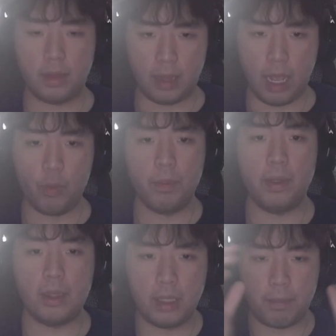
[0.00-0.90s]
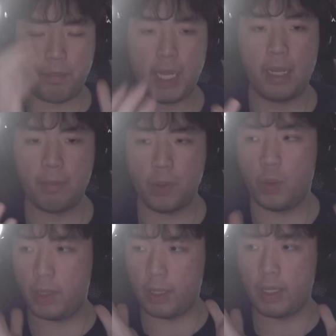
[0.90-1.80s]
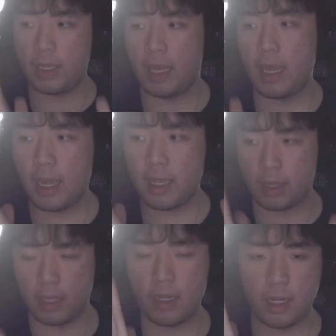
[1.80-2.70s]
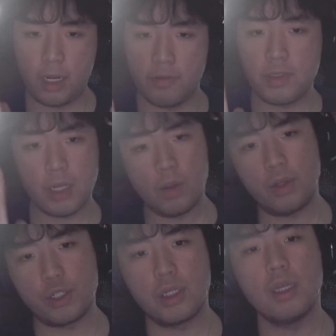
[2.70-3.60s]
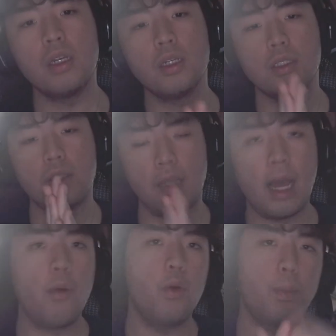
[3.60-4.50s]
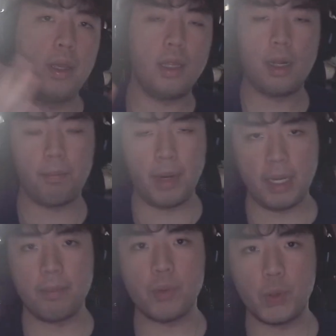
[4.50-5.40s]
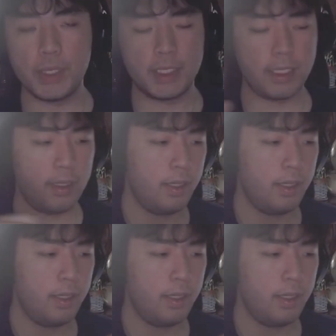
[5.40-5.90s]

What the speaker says: That would be their pain point. They can't get enough sellers. So that would be their pain point.